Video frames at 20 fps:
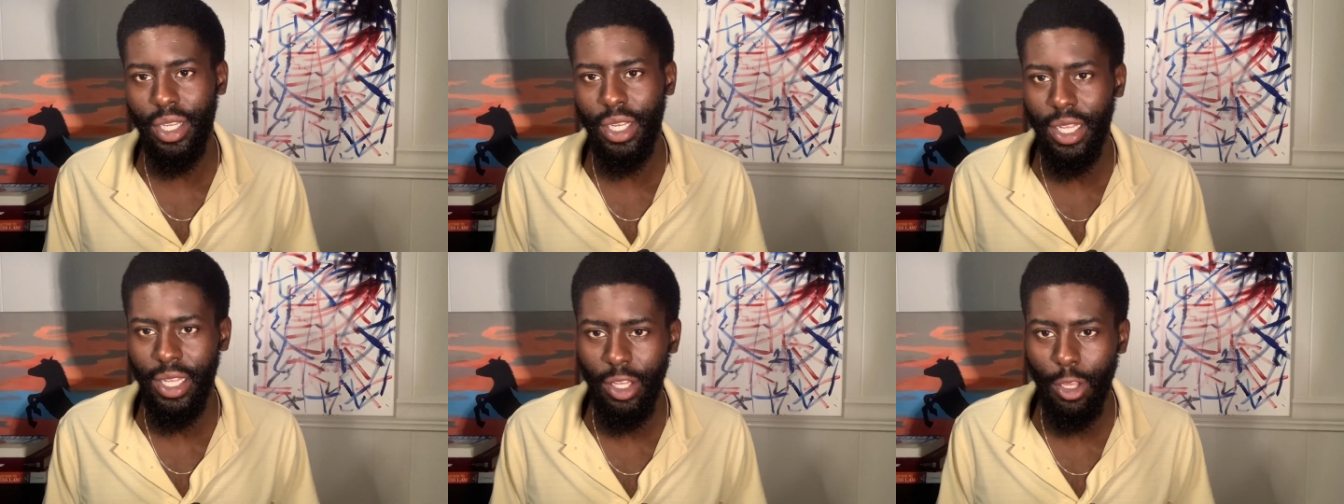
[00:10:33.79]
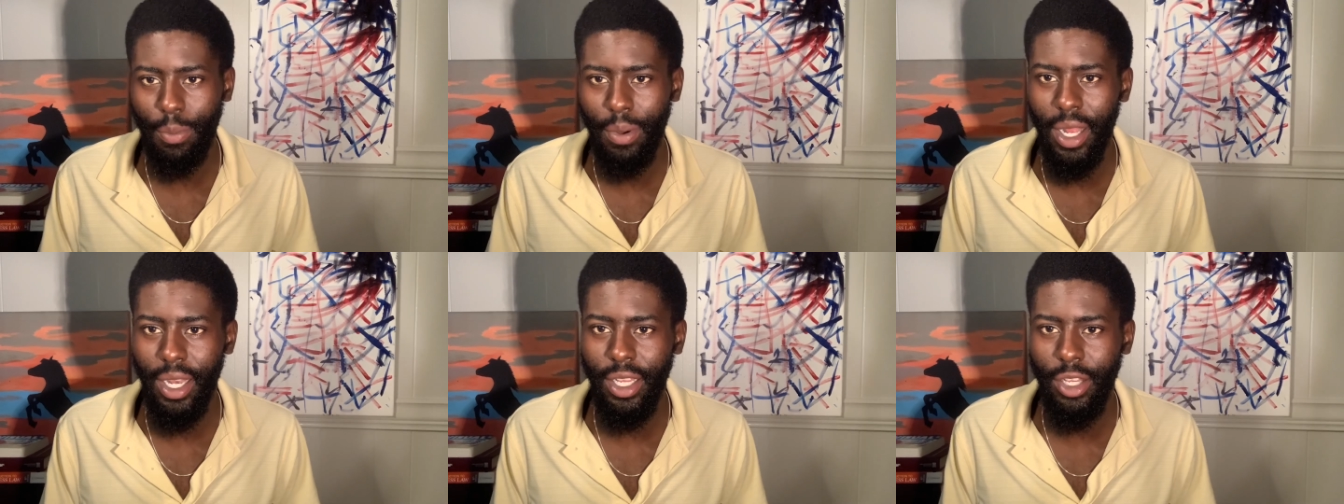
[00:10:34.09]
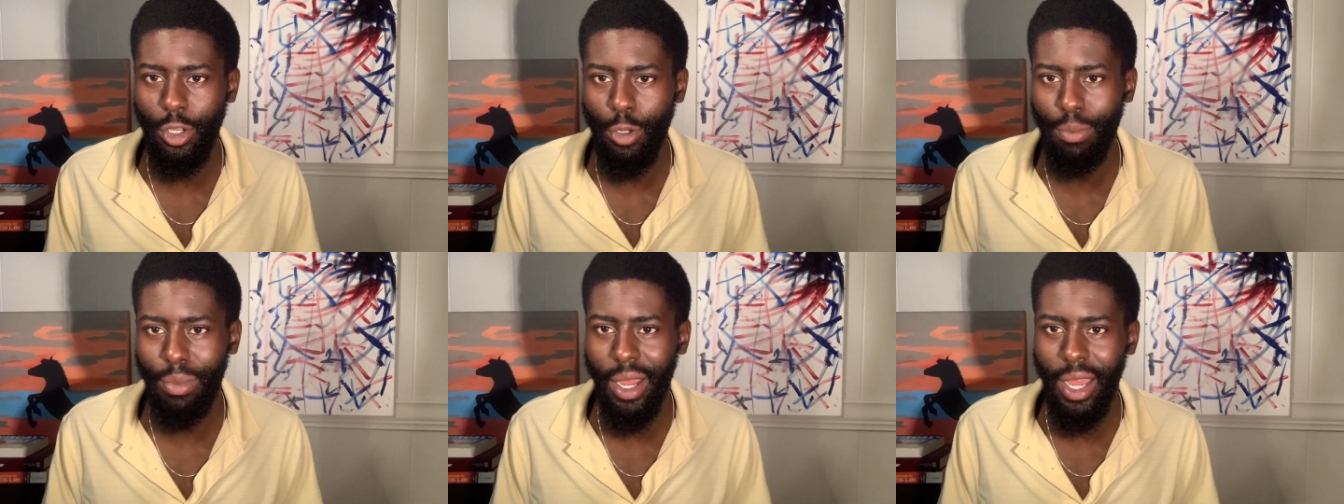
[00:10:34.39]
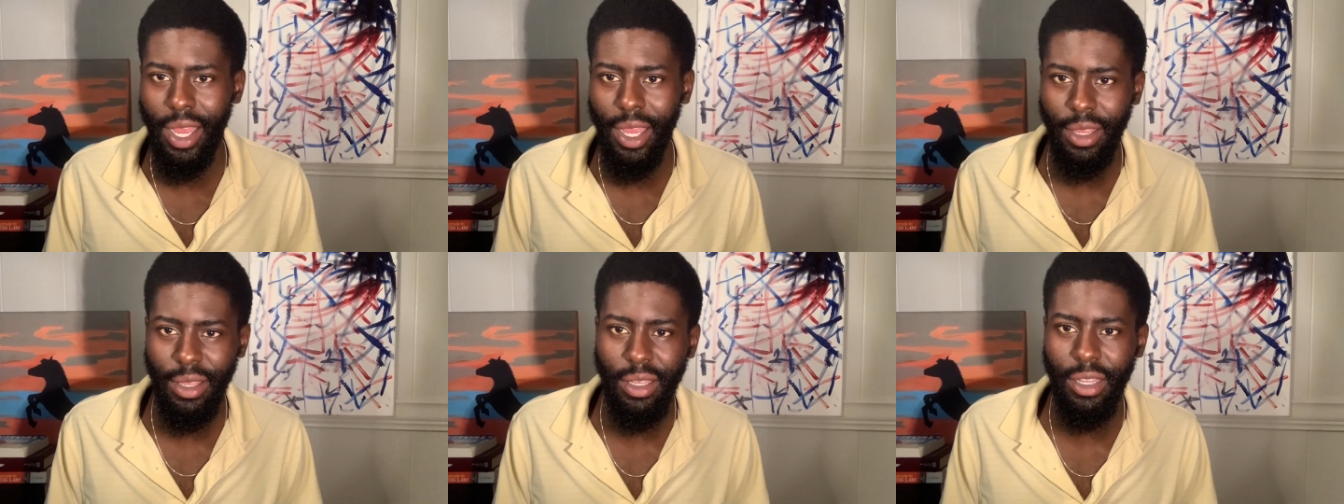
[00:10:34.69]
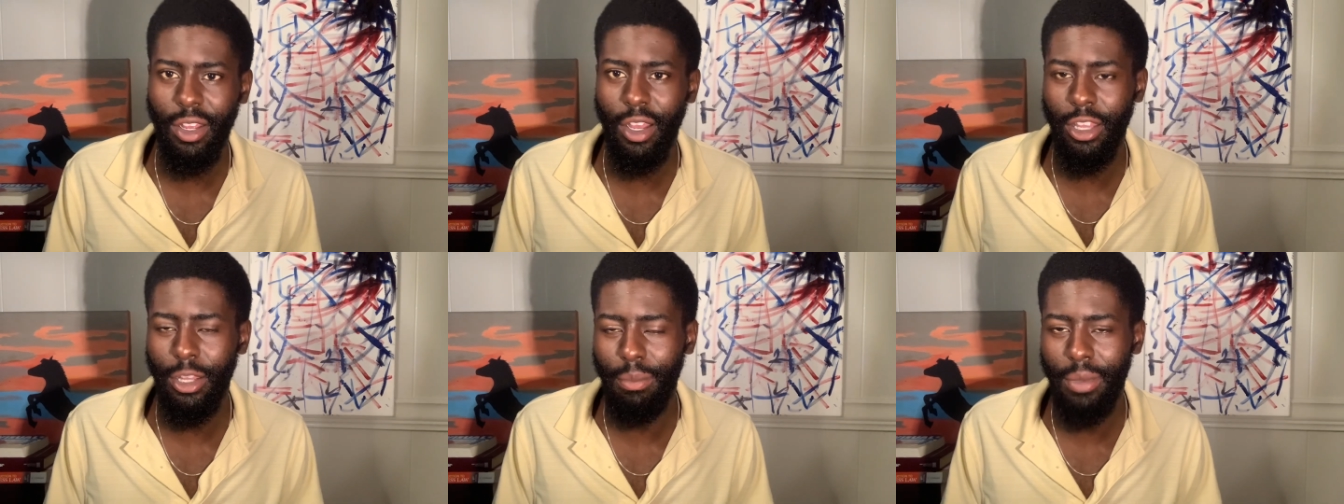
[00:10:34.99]
and they're probably in Dubai, you
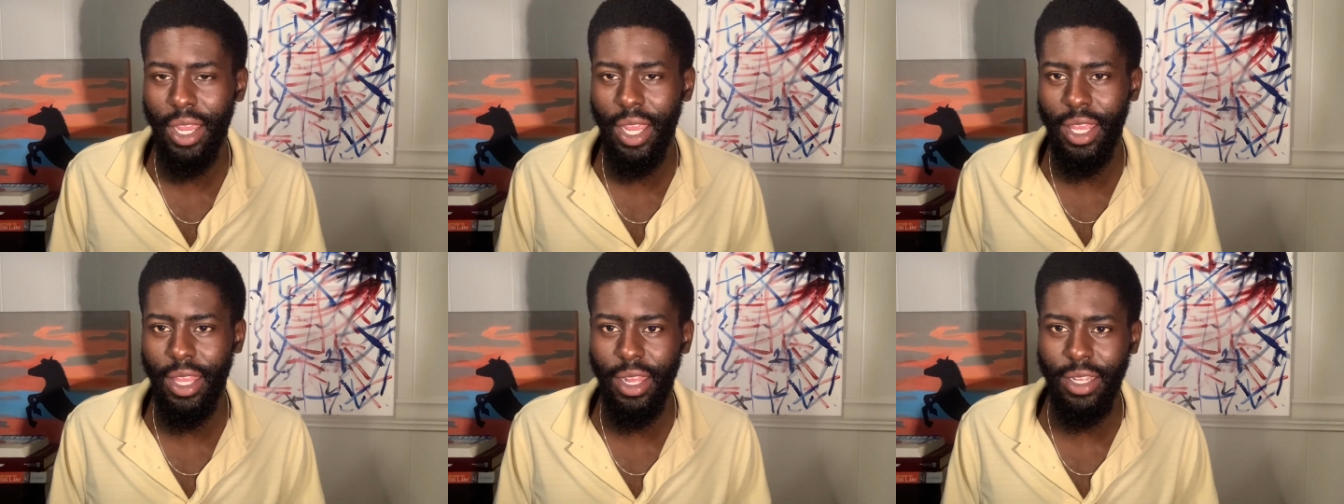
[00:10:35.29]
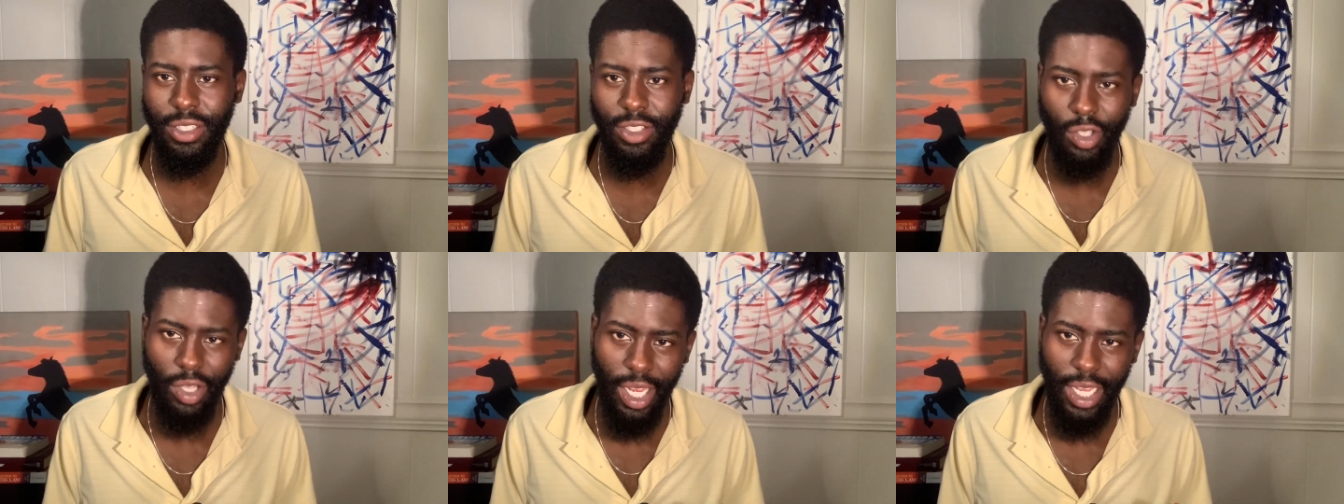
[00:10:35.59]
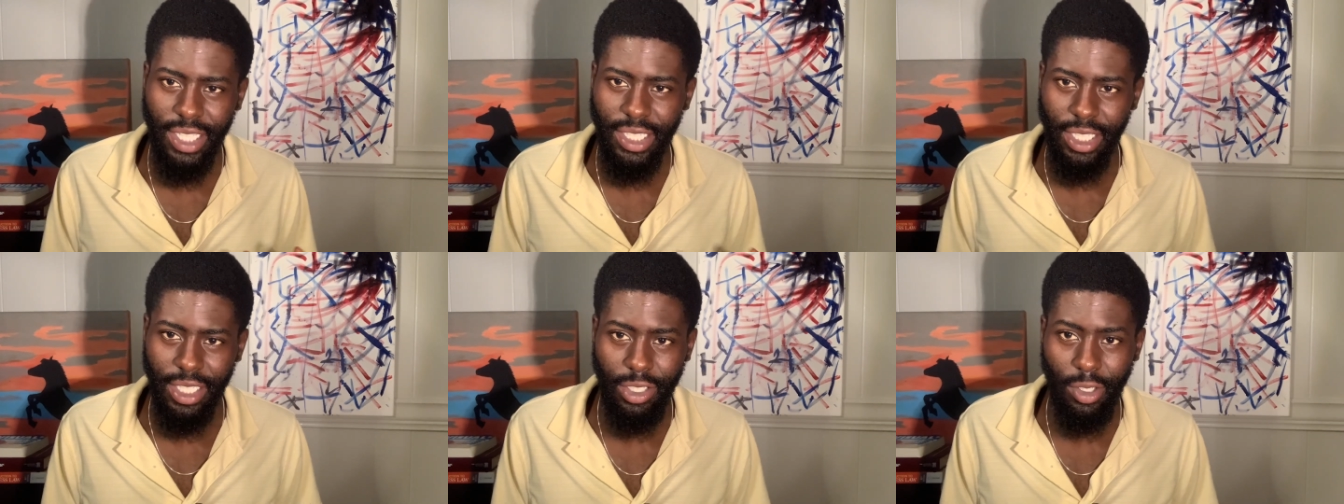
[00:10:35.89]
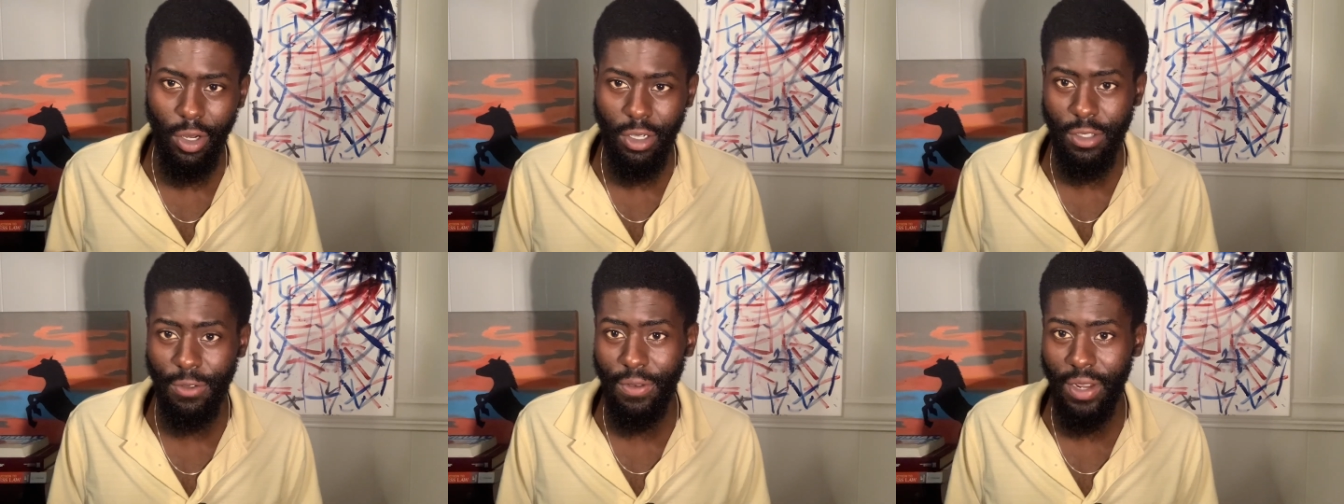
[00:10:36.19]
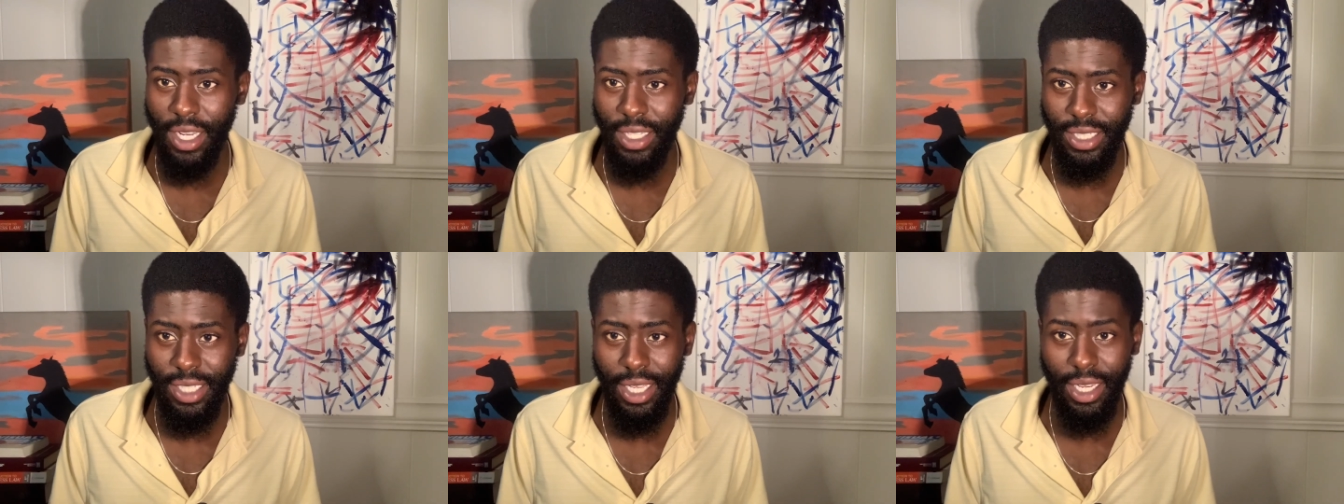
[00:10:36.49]
know, on the mega yacht. So like I said, it's hard to find
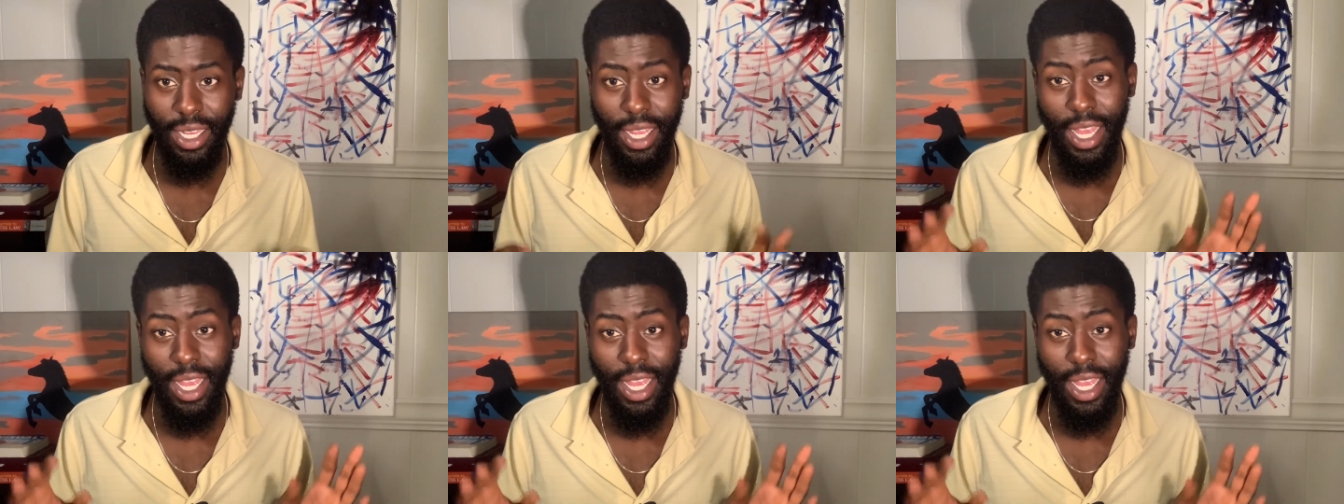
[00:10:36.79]
a 10.